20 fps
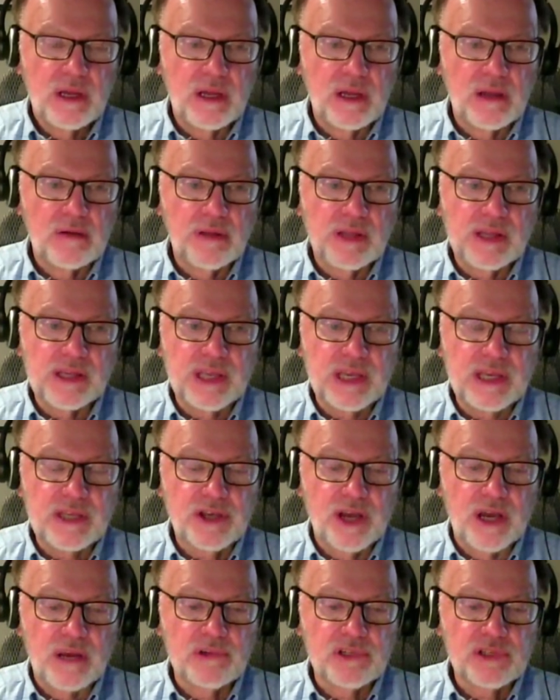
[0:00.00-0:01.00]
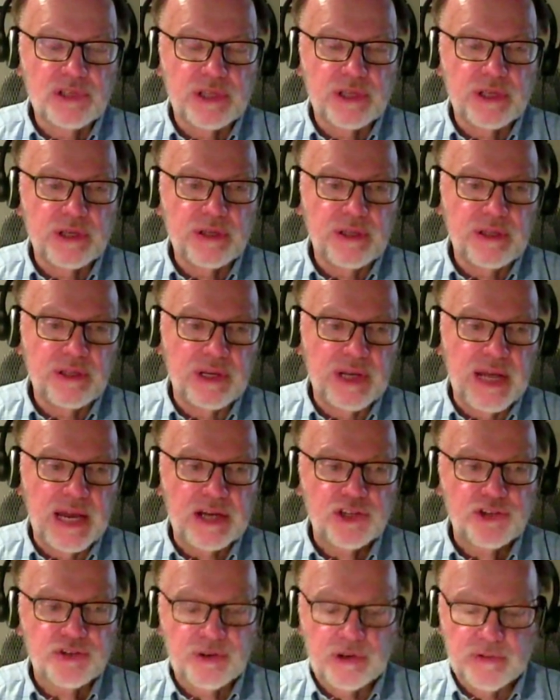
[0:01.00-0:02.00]
it's almost the
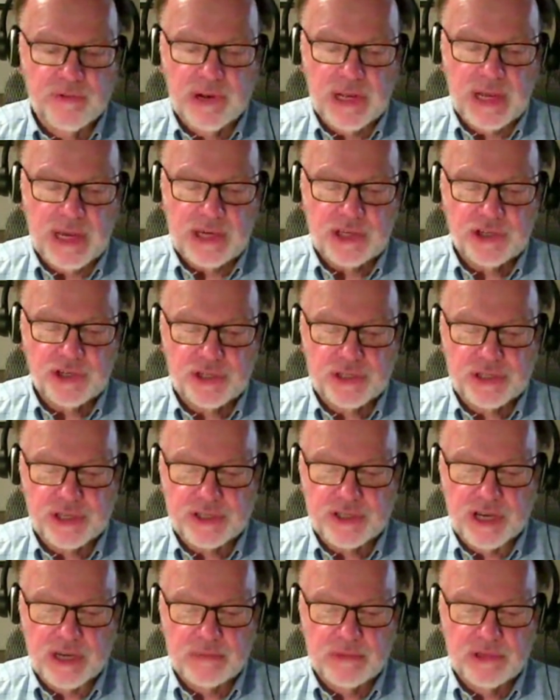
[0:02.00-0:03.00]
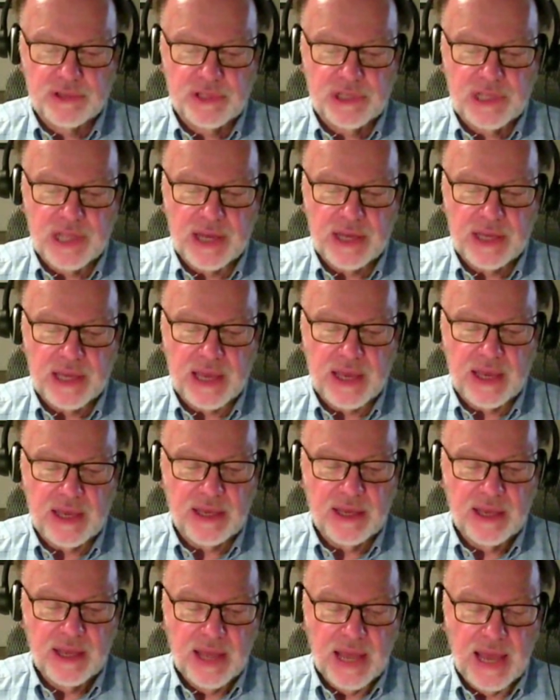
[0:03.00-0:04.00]
natural relation is almost like
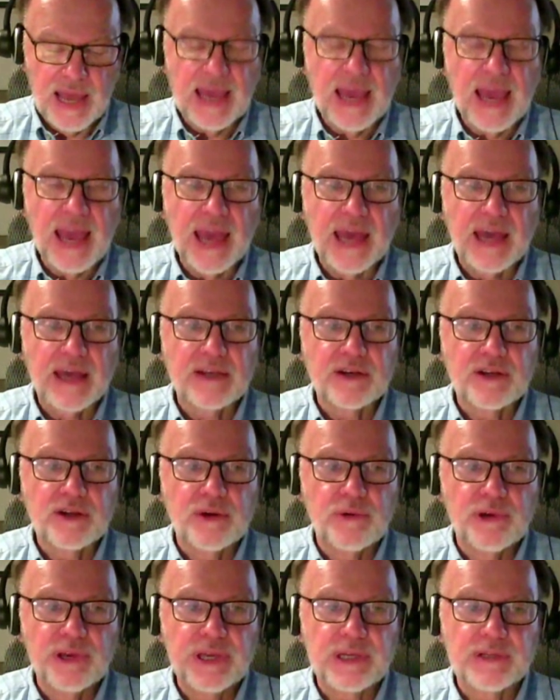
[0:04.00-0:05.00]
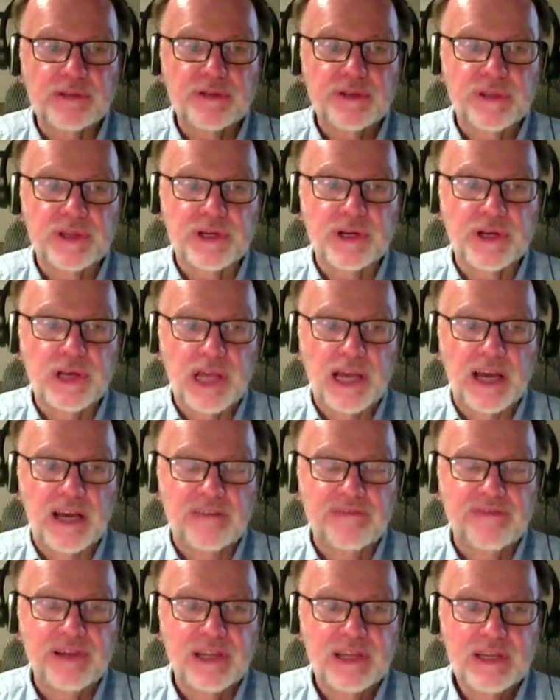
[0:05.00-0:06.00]
a hand going into the
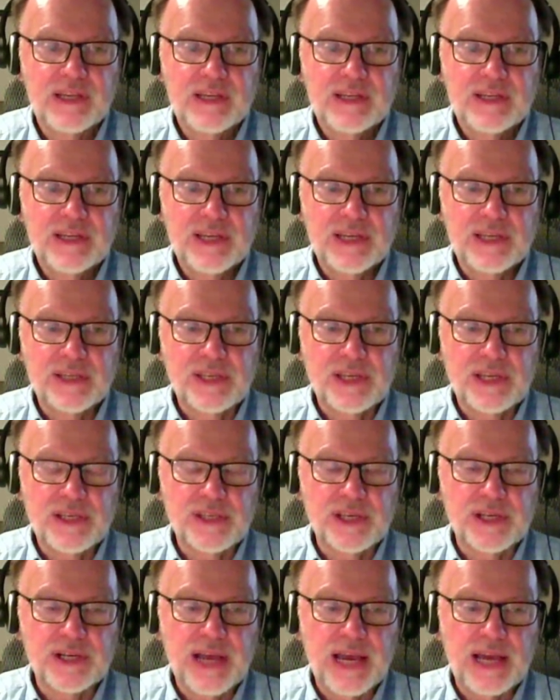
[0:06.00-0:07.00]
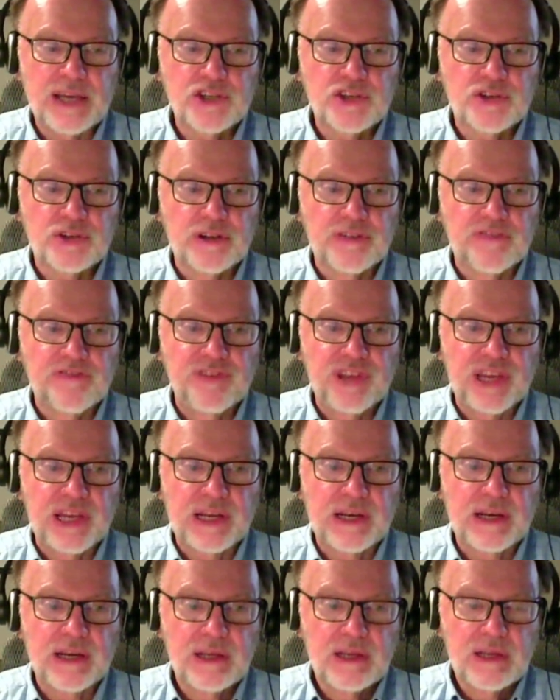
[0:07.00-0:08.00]
glove. It's a natural
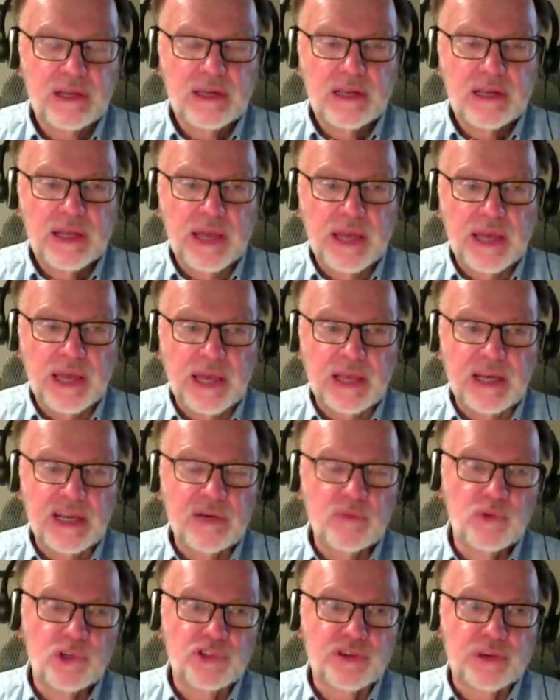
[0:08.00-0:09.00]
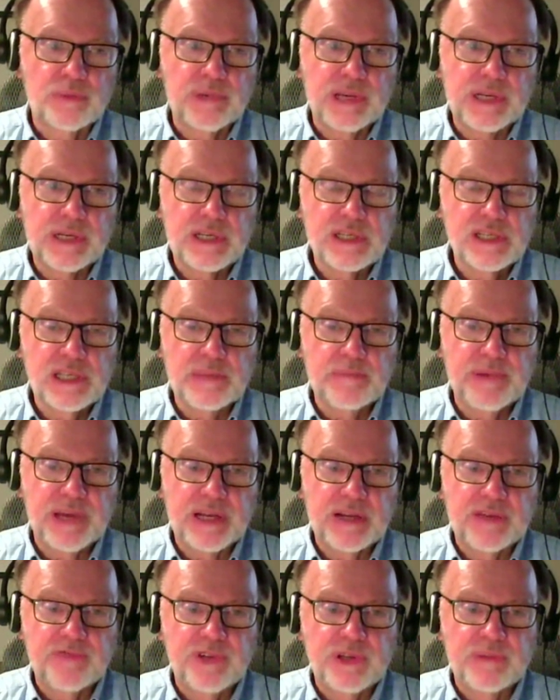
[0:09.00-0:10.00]
fit, and it will tremendously
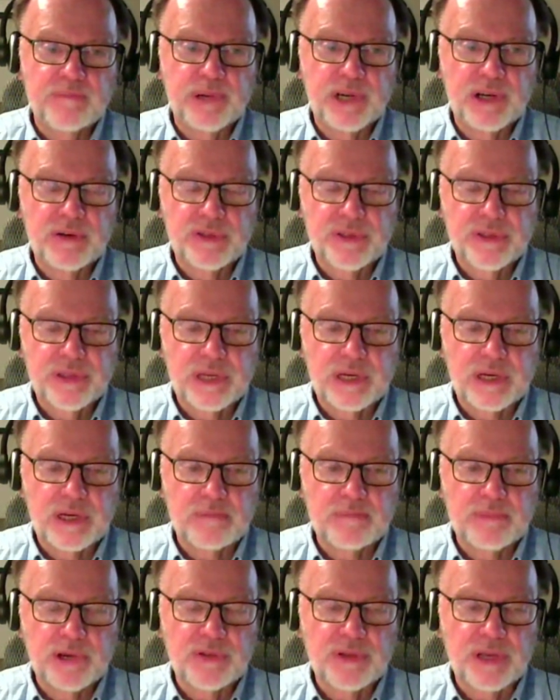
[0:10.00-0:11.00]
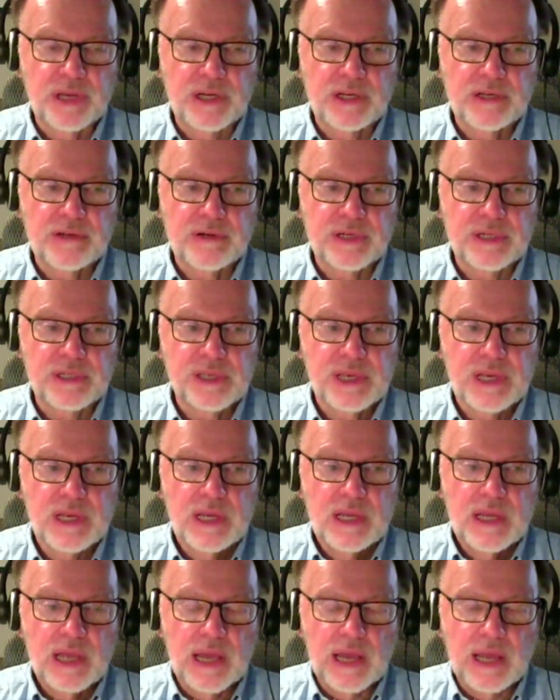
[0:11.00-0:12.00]
benefit both countries.
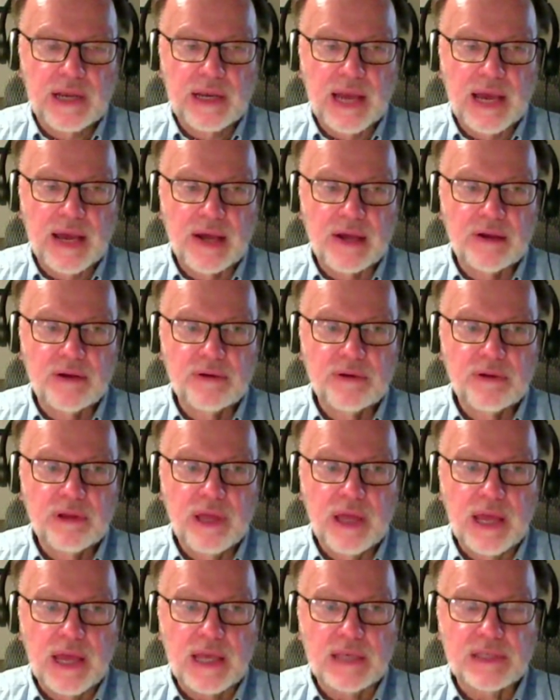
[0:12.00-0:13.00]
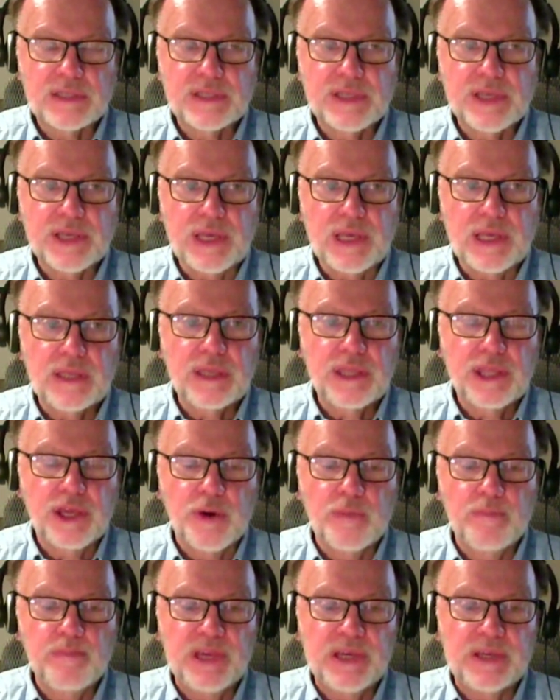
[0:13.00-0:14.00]
And now, as the
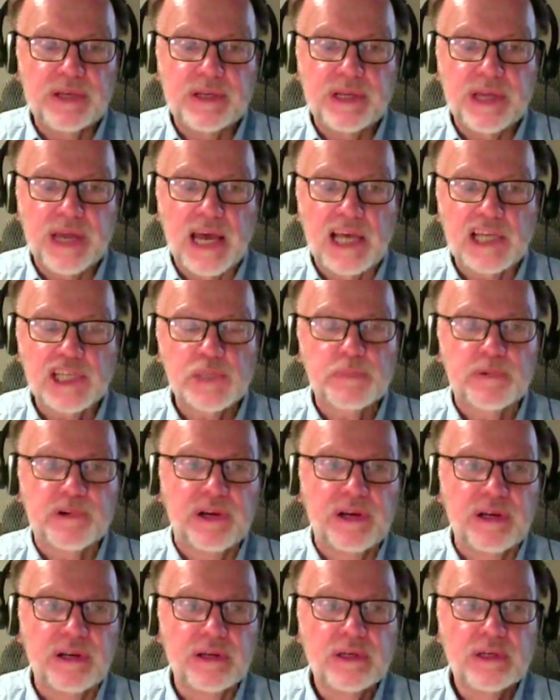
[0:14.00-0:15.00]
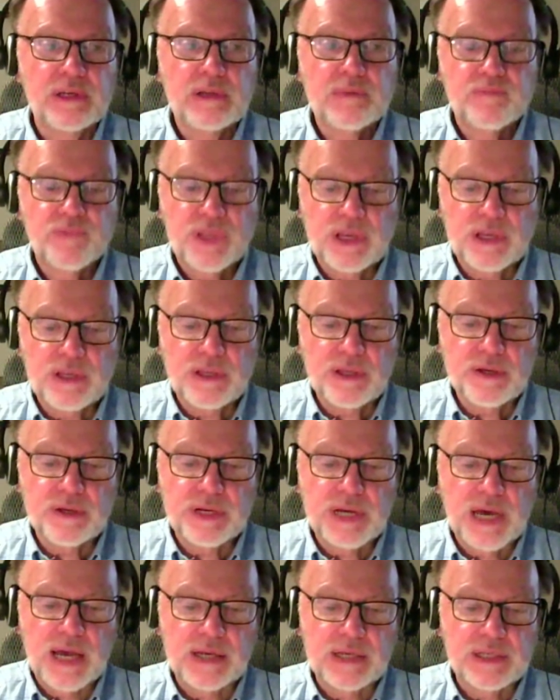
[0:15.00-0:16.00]
Ethiopian diaspora in the
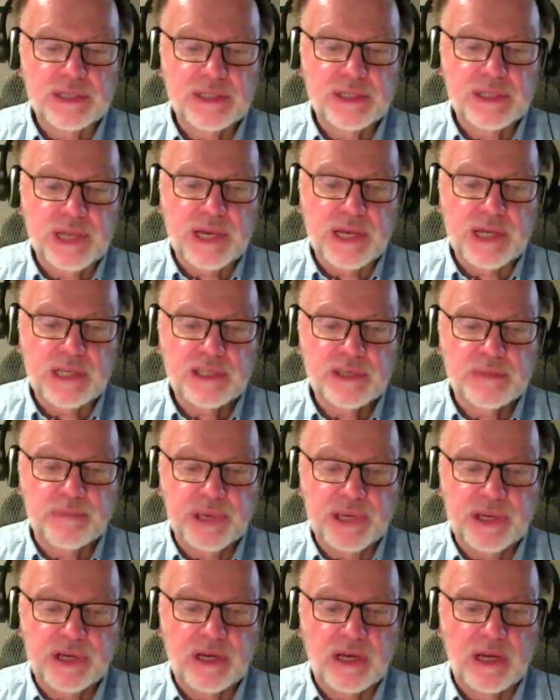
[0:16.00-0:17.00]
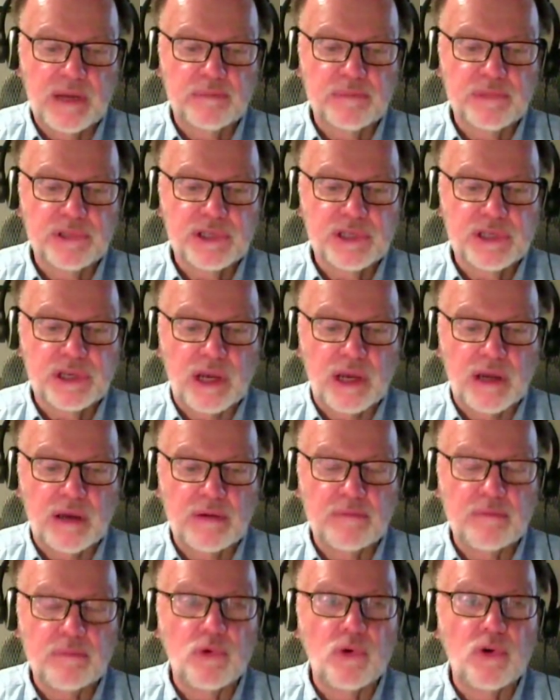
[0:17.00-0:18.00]
United States becomes
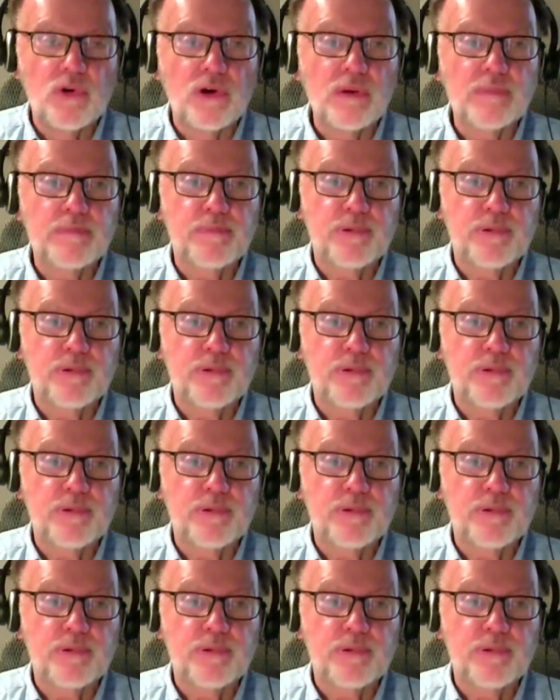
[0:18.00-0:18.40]
more